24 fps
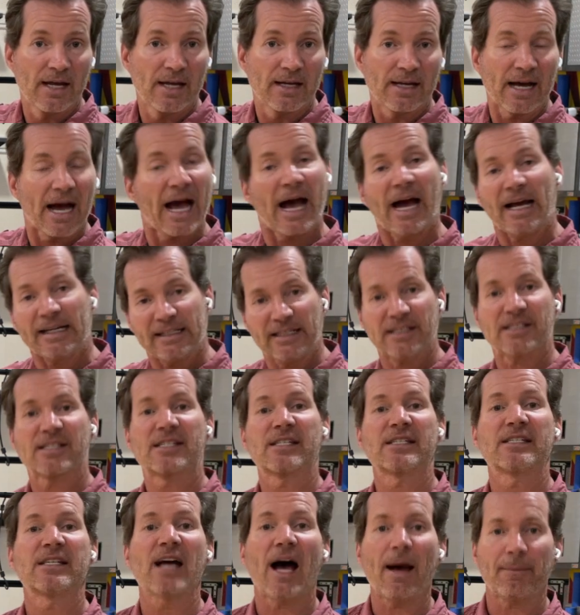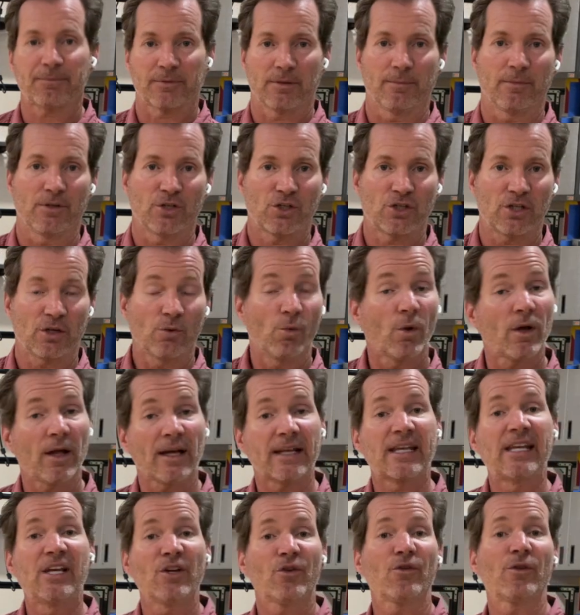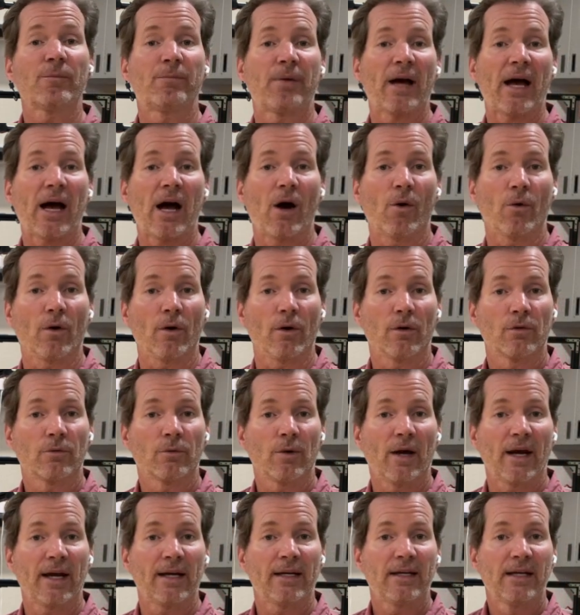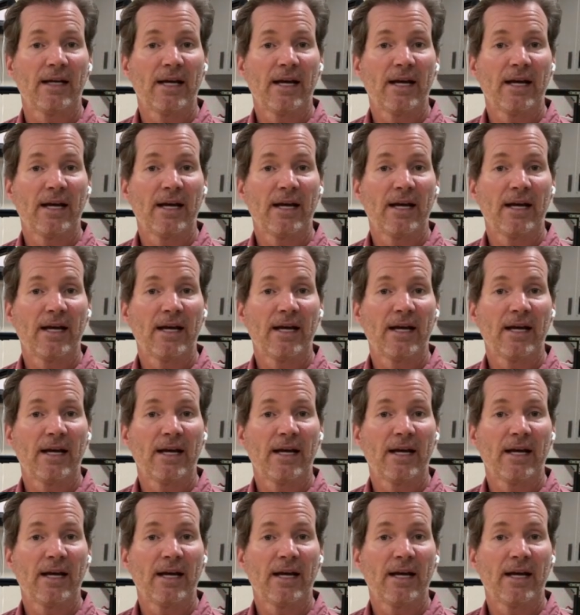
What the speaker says: Now, how do you stop the machine? Well, I kill the power, right?